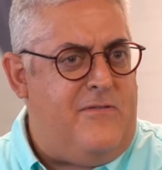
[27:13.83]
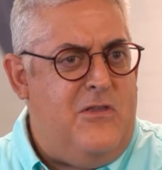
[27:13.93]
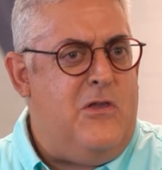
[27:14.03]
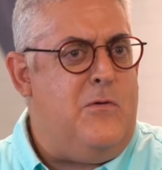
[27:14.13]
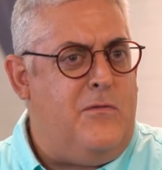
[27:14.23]

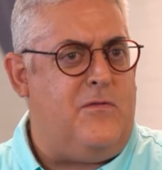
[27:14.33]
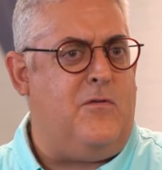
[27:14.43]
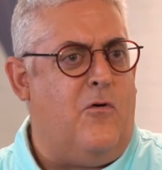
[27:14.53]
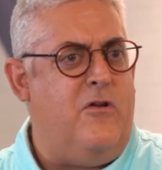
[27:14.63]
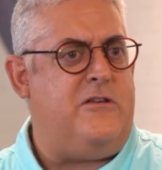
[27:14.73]
new
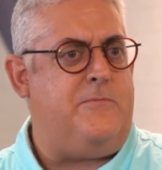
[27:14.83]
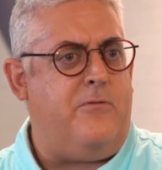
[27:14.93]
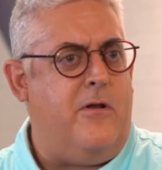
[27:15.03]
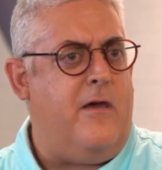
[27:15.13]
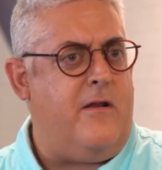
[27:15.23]
storage
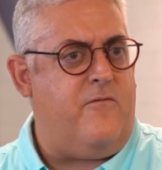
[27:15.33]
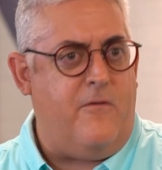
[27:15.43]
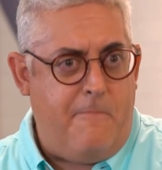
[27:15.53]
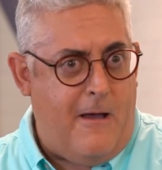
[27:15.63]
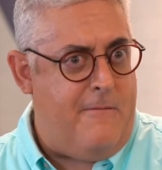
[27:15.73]
product
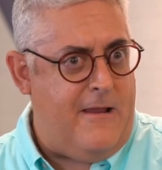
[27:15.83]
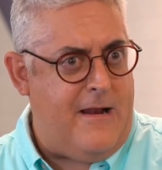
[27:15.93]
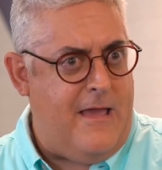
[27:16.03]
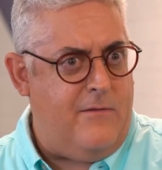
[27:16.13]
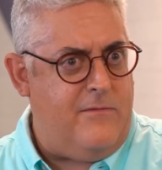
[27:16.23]
for public
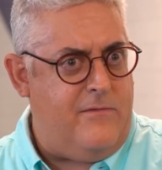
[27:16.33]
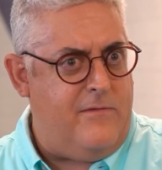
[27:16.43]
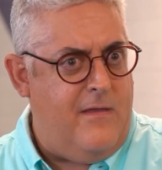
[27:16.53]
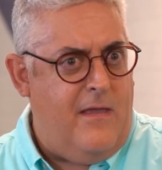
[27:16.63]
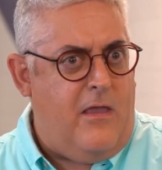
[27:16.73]
clouds?